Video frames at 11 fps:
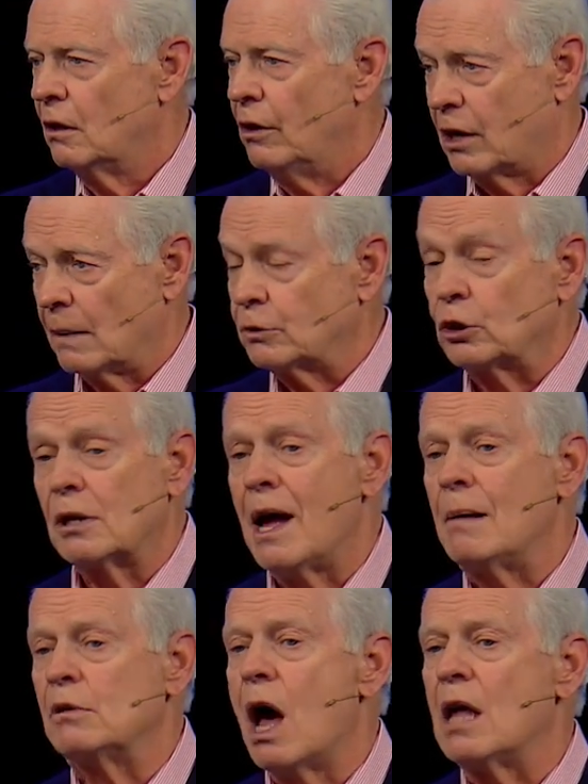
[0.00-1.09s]
there comes a
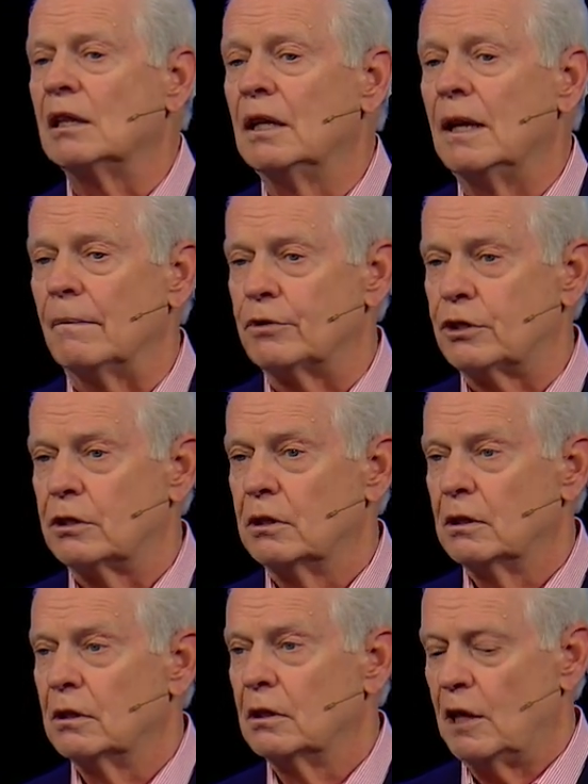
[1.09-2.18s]
time God lifts
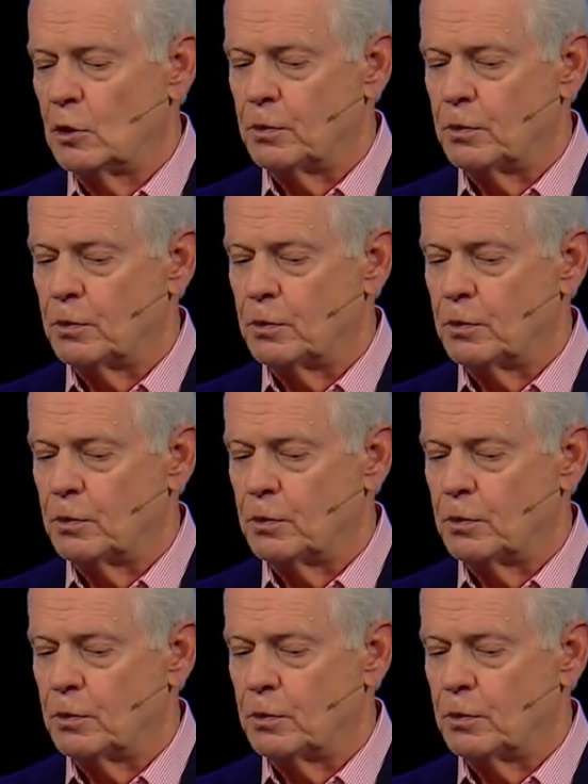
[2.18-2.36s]
his